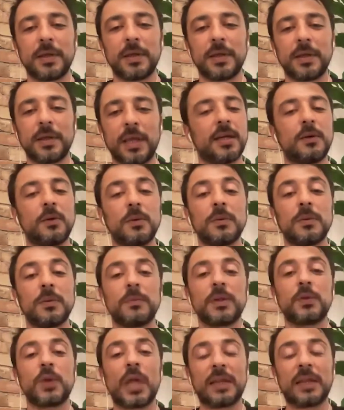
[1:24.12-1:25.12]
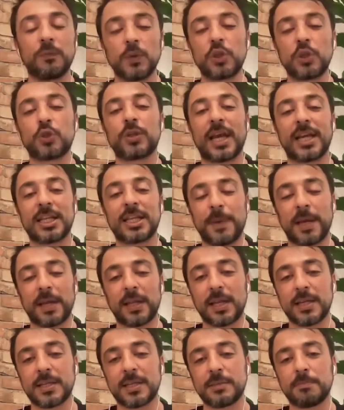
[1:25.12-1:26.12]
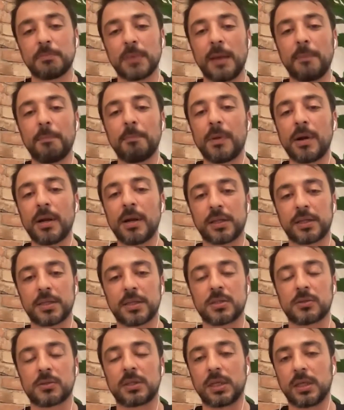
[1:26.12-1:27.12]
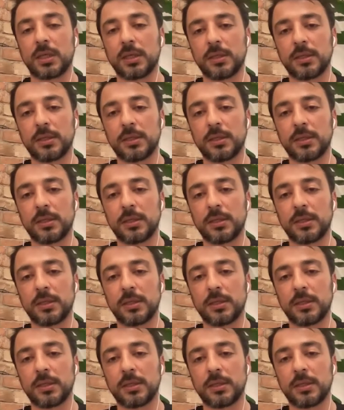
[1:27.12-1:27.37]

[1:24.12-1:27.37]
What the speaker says: here that we should expect as app marketers, Roy?